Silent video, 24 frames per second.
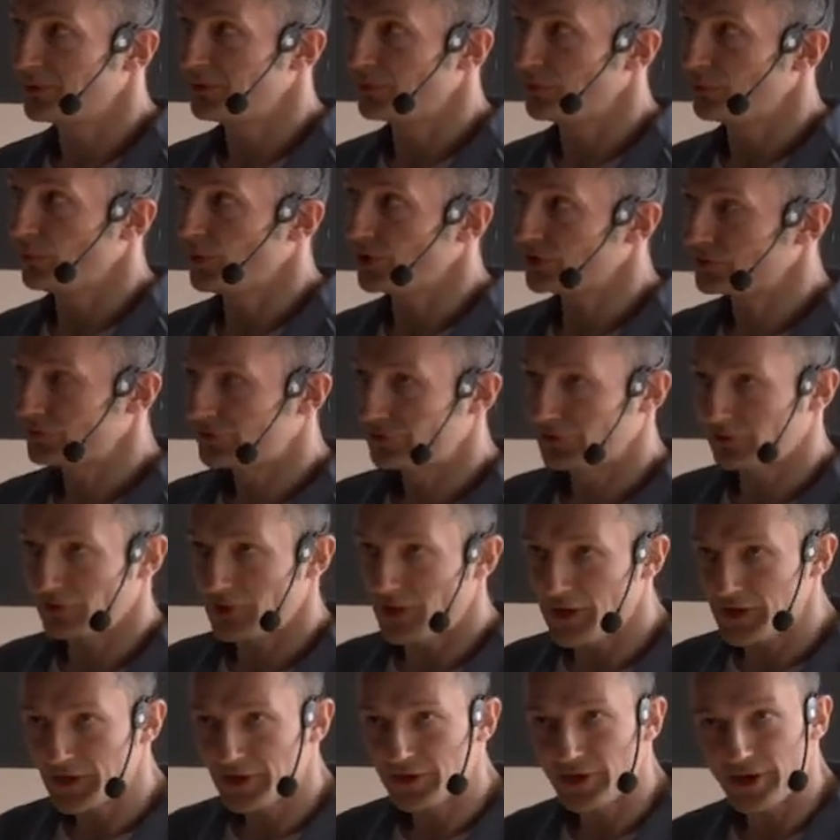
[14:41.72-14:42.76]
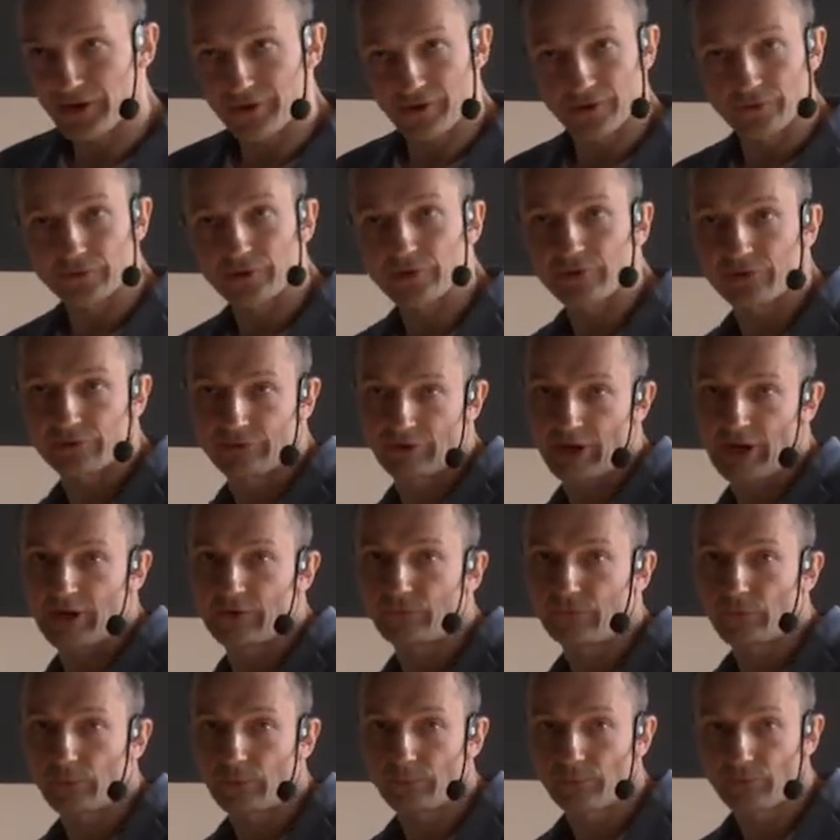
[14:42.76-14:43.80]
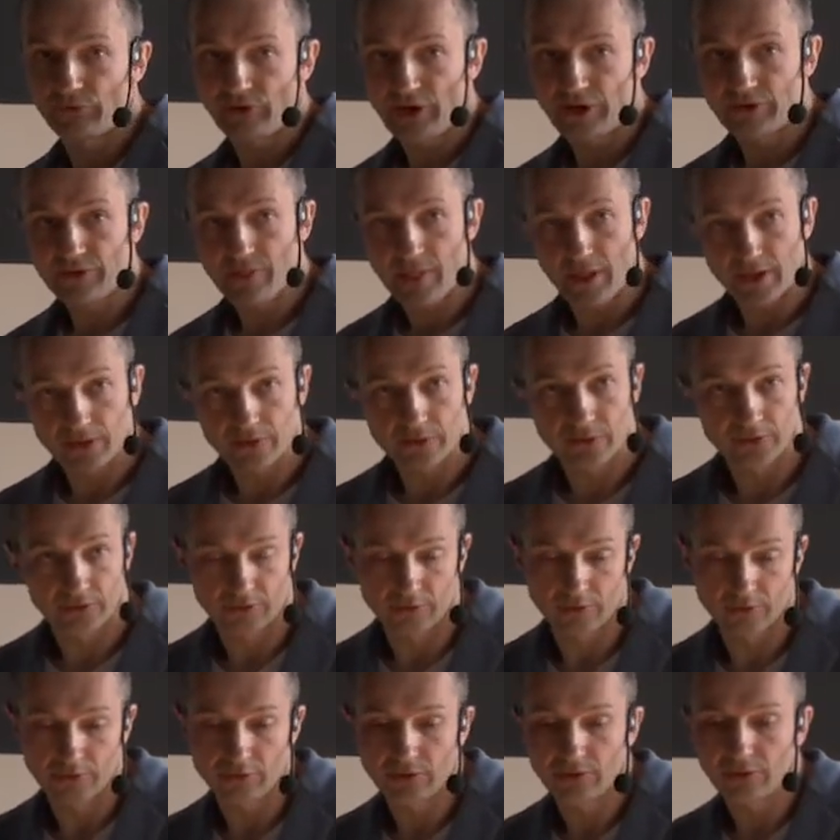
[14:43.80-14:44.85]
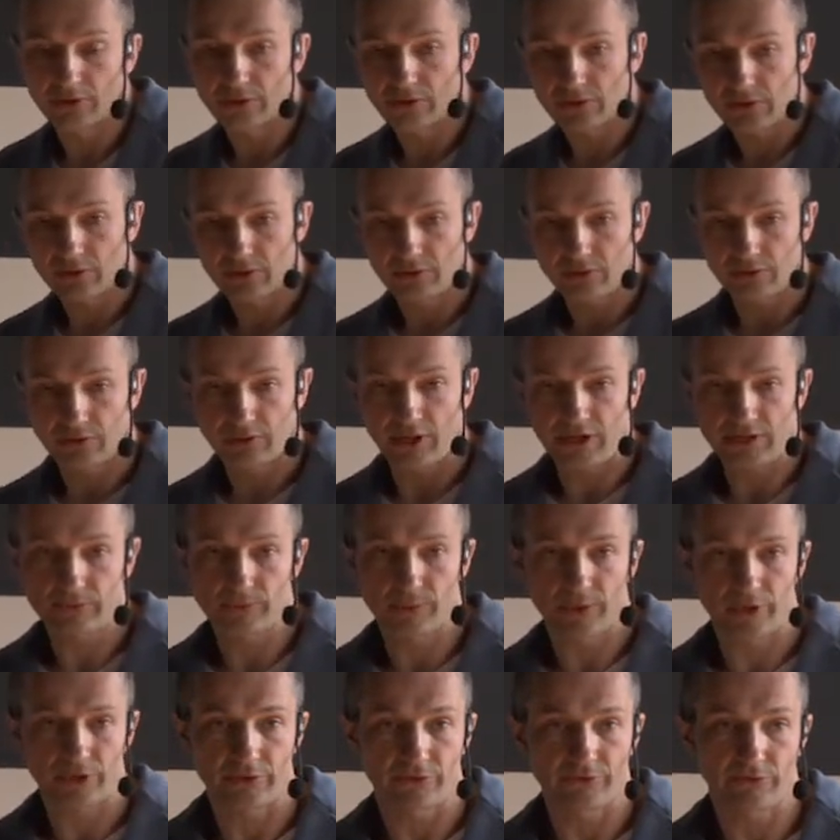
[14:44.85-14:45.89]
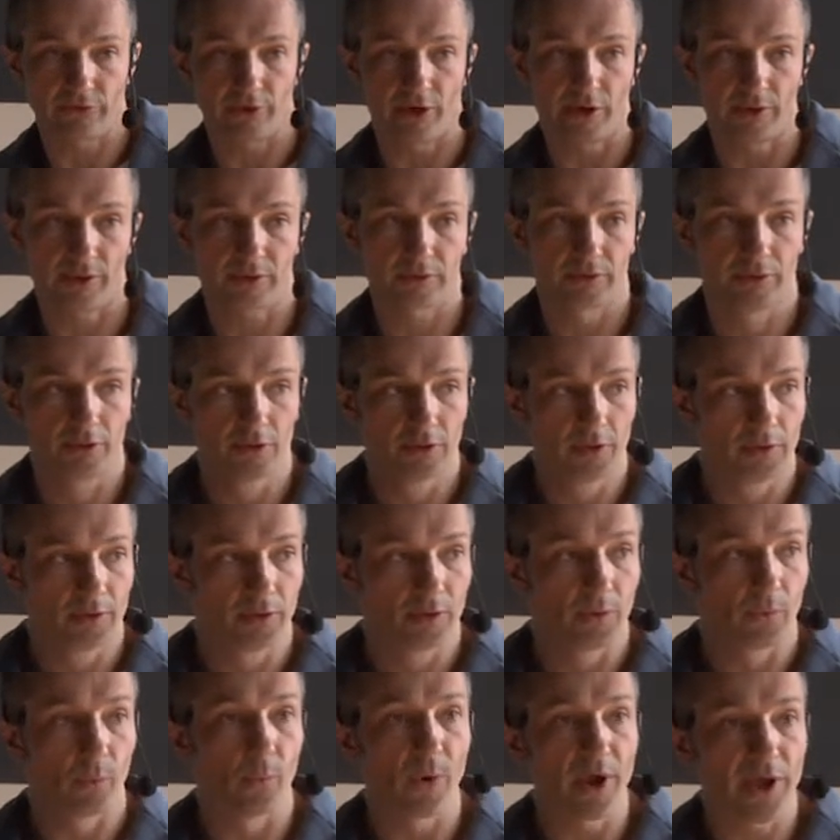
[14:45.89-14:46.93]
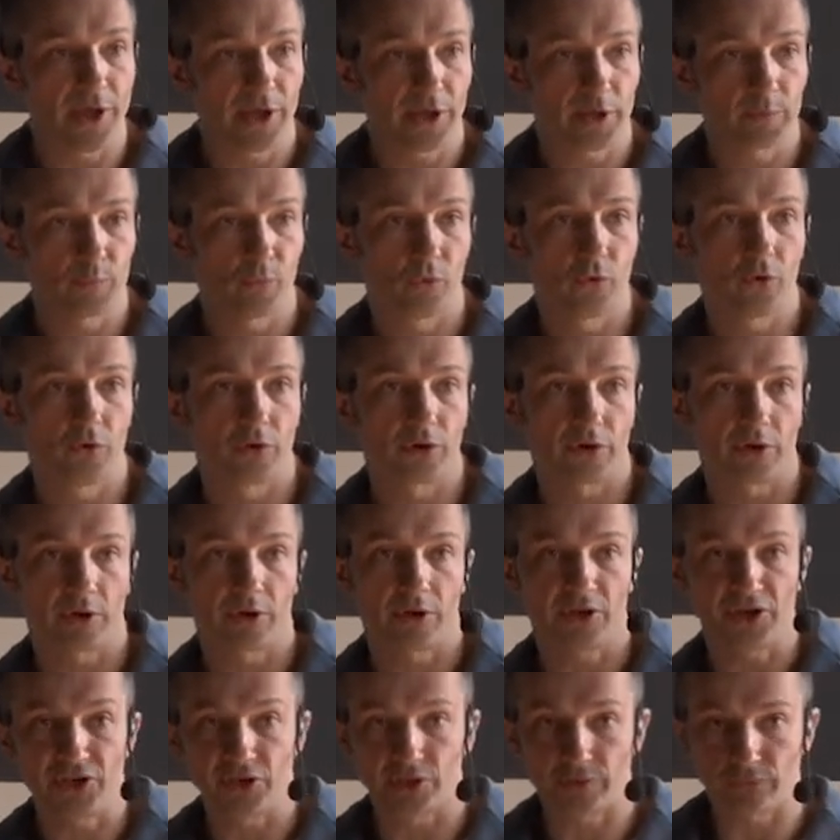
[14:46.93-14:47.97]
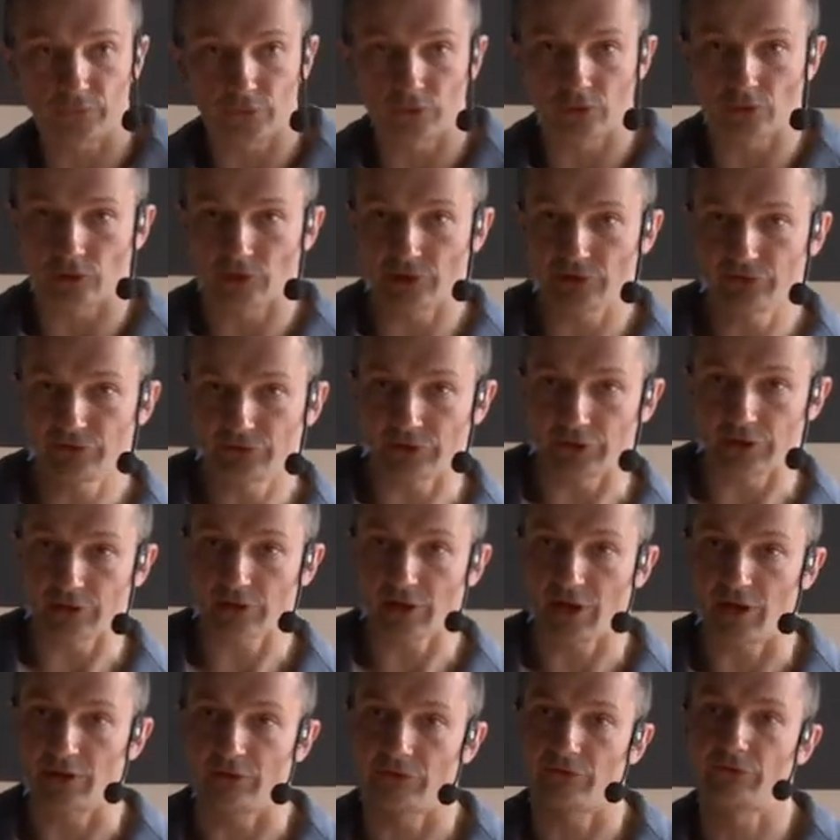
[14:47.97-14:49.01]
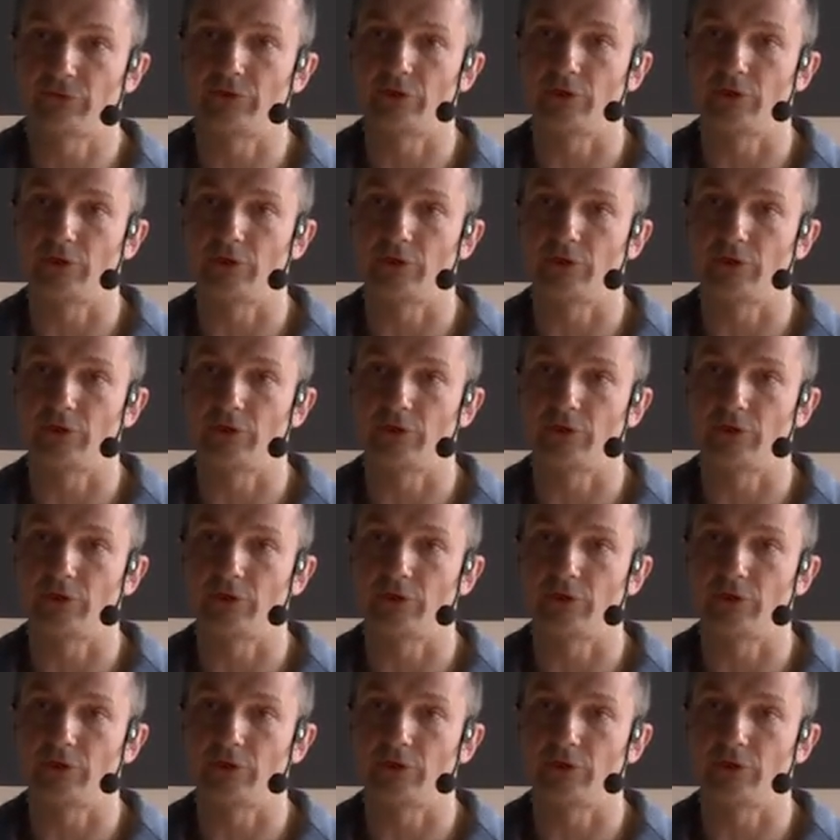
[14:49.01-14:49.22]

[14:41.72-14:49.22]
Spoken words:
what I can understand from that Latvians are way more individualistic and